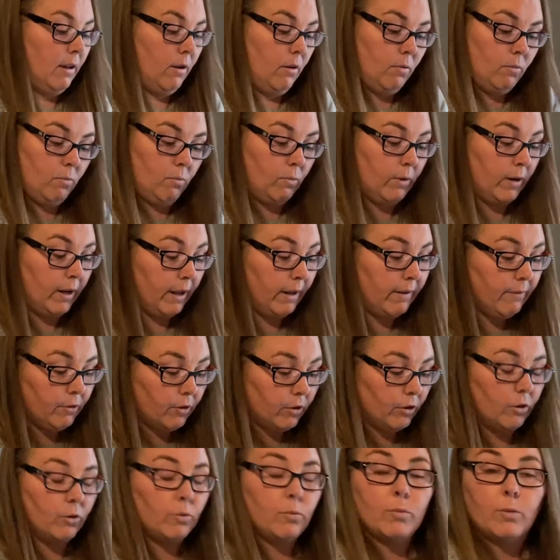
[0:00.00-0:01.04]
Whatever
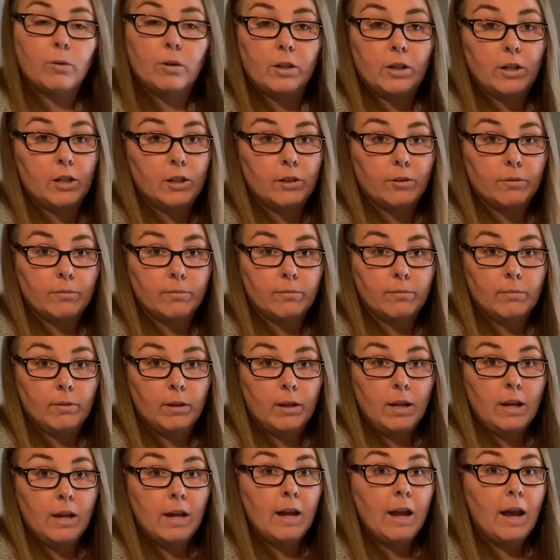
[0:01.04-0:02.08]
you want to do.
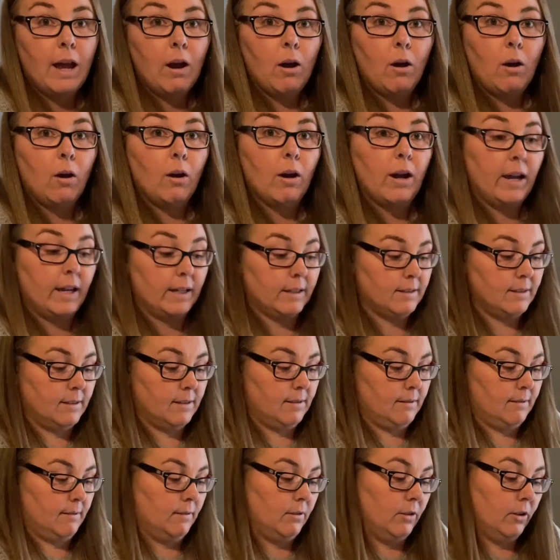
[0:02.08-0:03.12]
It's,
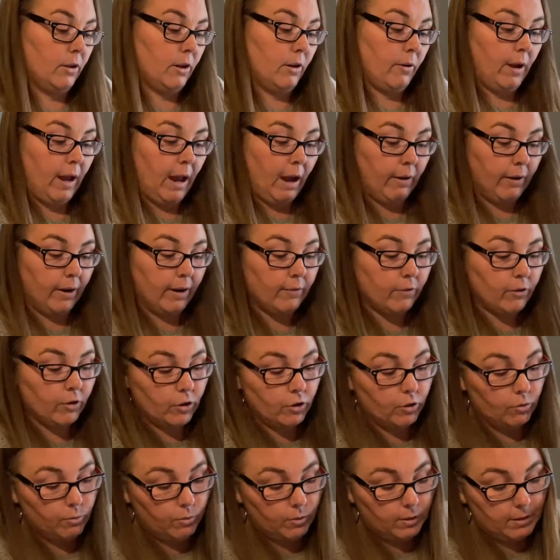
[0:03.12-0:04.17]
you know, however
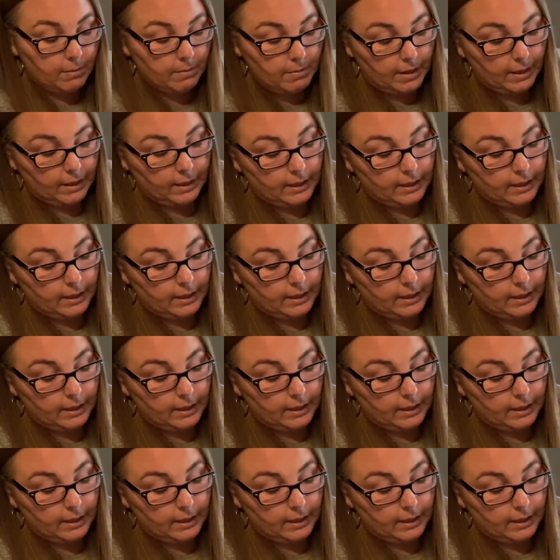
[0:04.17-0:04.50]
you want to make